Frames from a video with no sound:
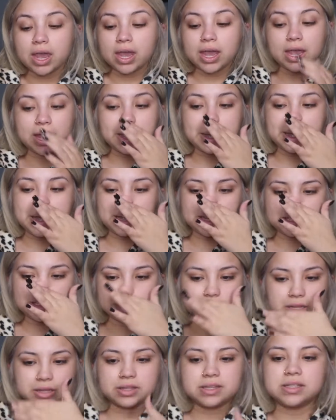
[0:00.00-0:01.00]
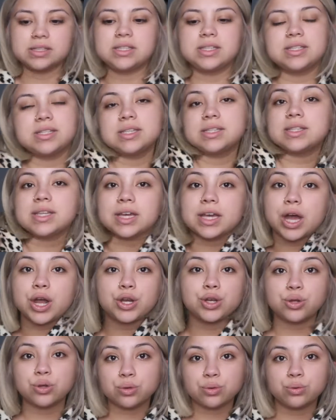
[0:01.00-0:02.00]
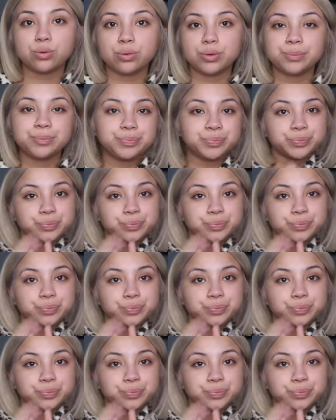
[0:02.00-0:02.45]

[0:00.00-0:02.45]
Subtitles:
and since this is like a new